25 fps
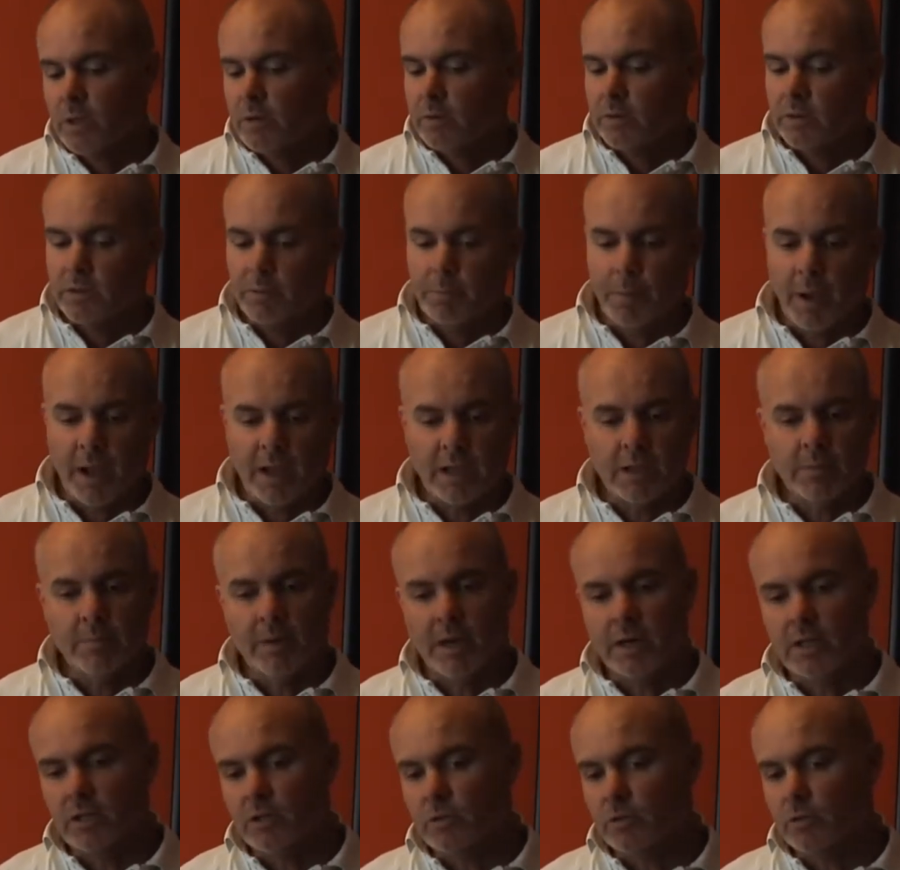When you pay your
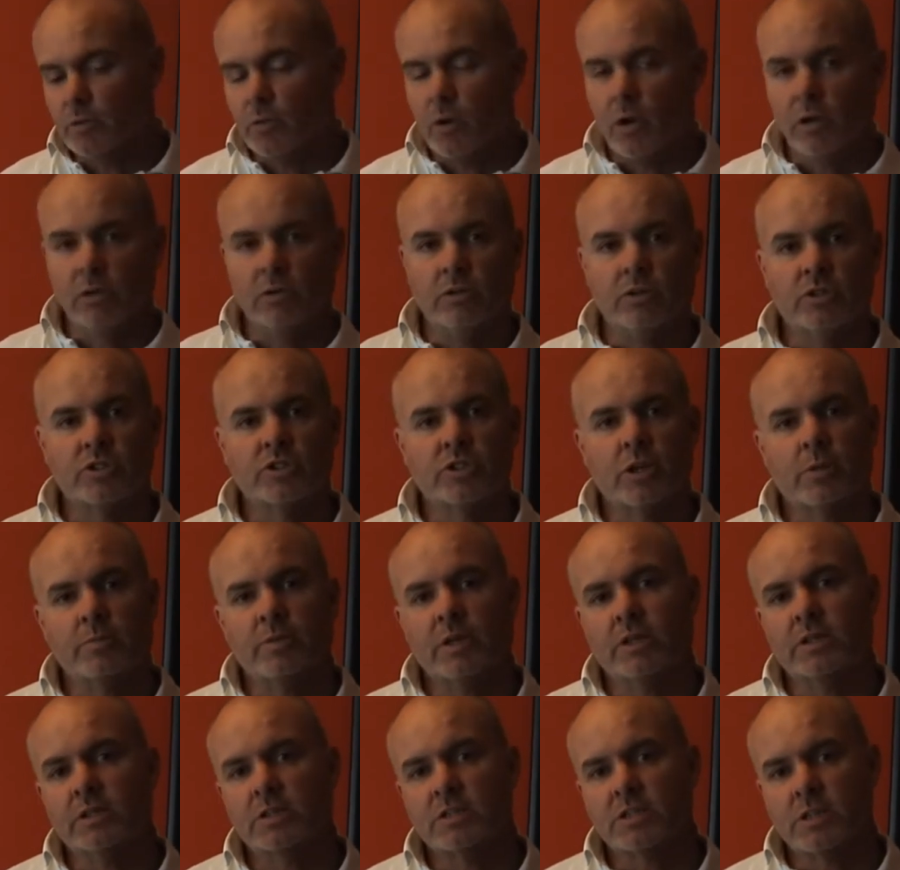money, you enroll in your
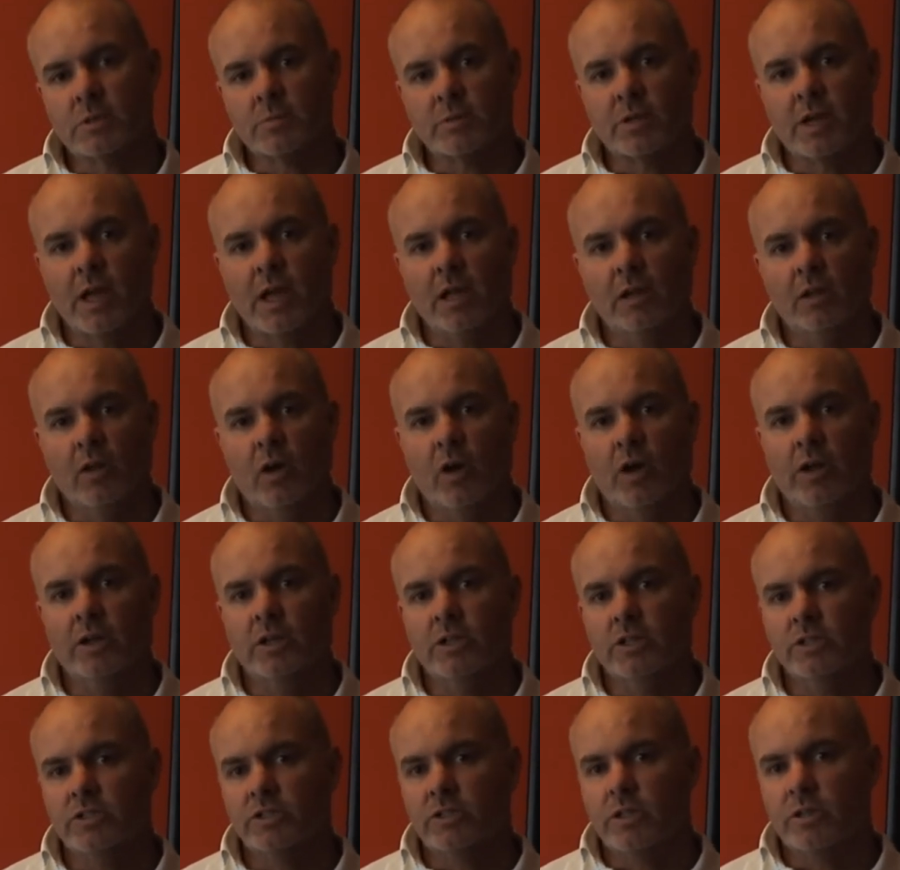subject, the subject outline
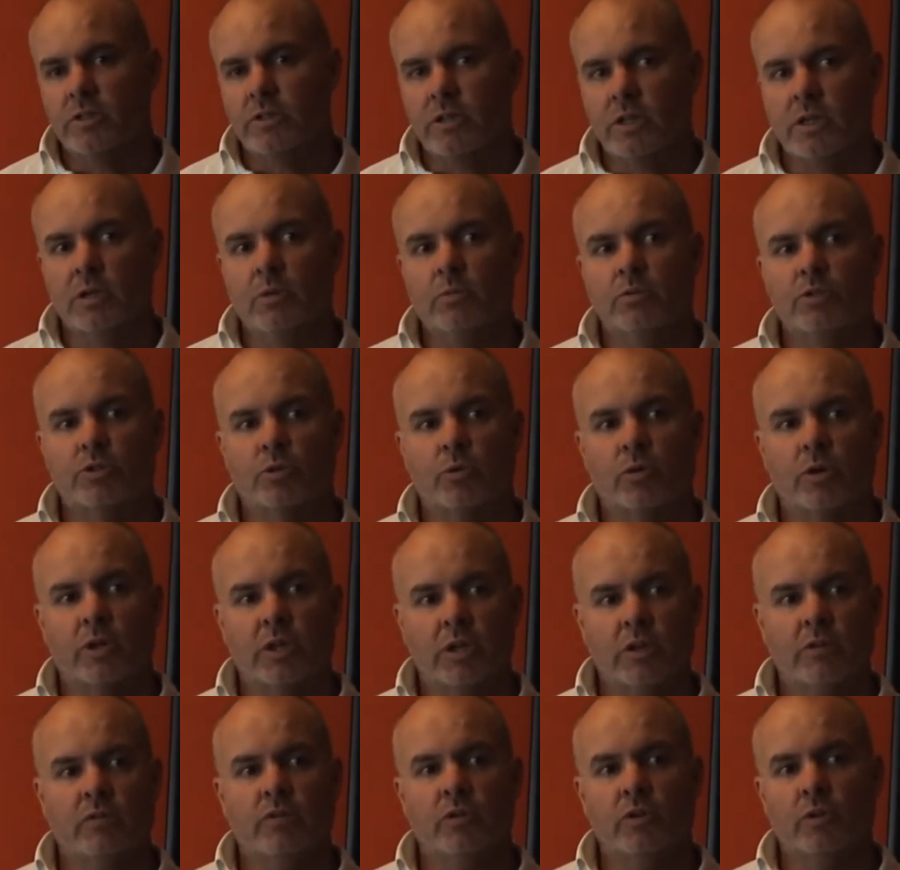is the thing which will
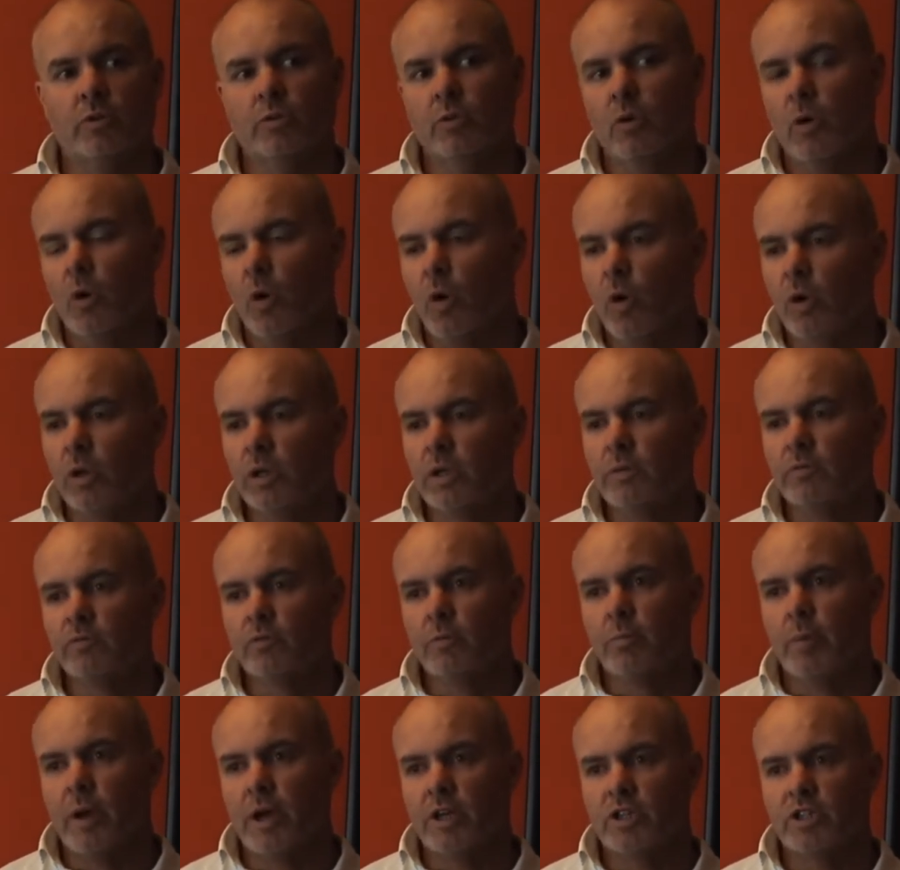give you all
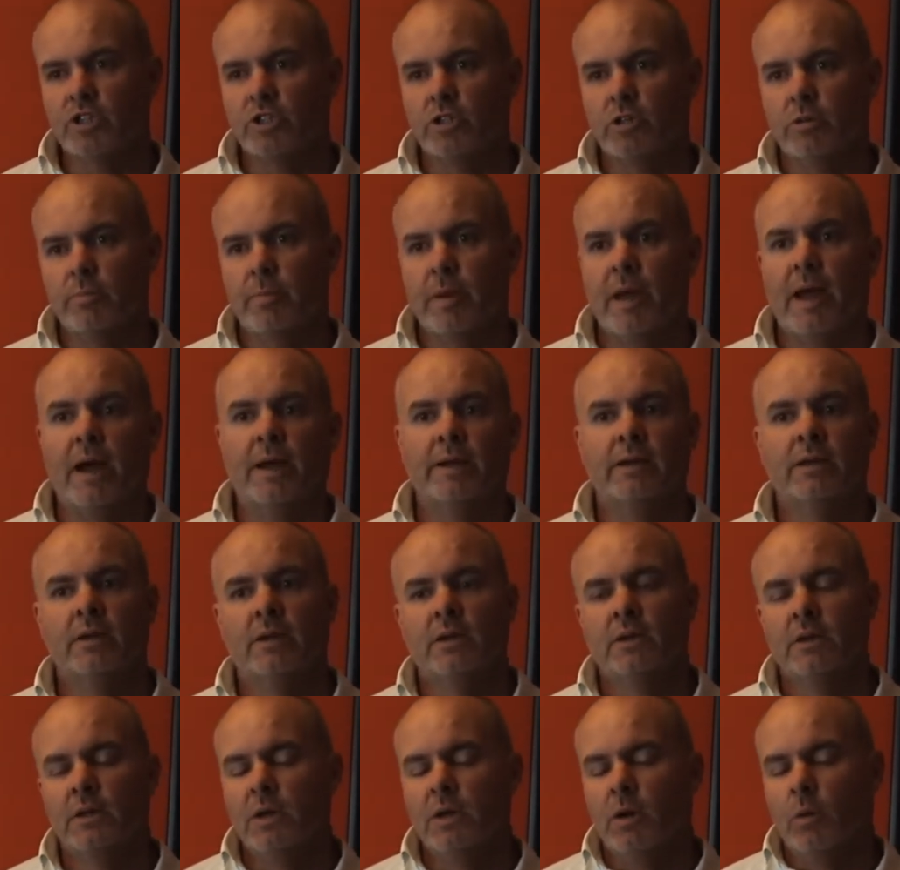information about
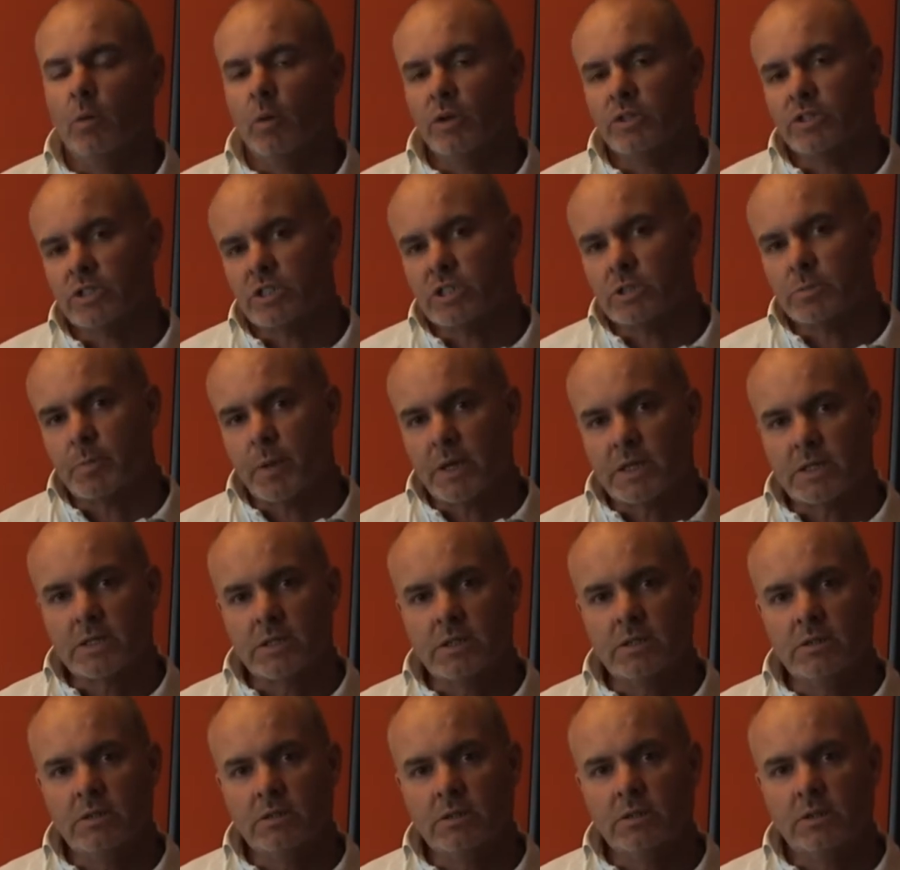what's
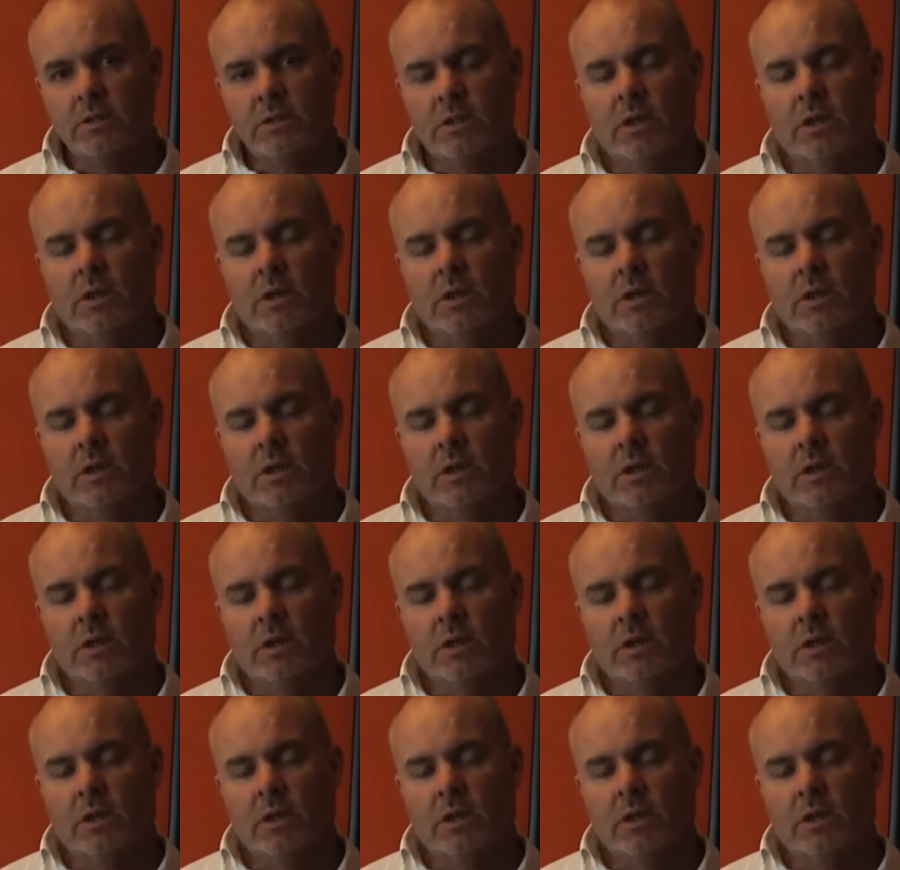expected,